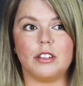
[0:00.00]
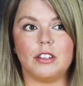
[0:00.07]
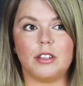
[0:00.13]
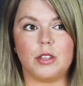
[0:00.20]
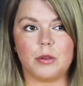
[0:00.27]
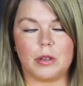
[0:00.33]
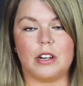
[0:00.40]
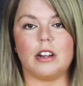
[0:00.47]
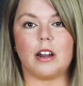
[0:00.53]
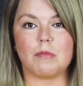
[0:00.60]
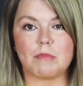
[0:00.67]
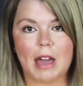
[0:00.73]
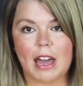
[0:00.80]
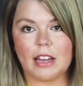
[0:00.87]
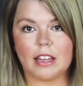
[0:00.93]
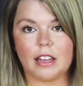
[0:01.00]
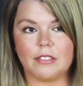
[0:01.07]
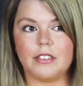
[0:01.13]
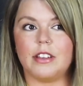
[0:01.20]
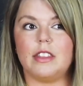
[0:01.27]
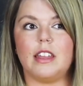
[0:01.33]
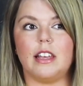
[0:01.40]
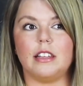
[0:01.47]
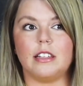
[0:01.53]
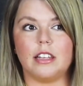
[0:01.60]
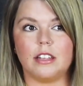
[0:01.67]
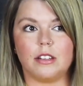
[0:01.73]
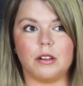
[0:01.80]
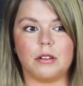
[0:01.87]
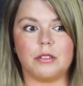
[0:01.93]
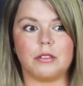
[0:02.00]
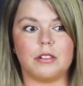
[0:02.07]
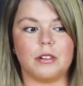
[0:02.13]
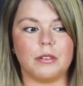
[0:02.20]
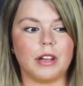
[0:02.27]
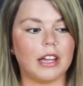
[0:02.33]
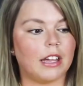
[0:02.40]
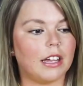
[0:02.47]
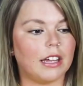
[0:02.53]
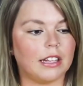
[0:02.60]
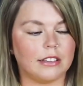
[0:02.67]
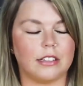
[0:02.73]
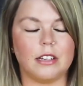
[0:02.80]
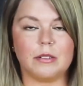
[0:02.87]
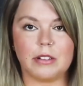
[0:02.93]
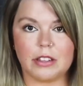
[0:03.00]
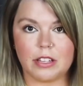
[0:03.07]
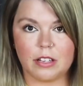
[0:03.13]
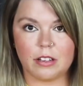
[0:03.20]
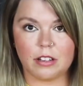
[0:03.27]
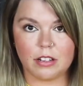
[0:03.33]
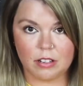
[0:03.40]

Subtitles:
you can unpack everything and go through it and deal with it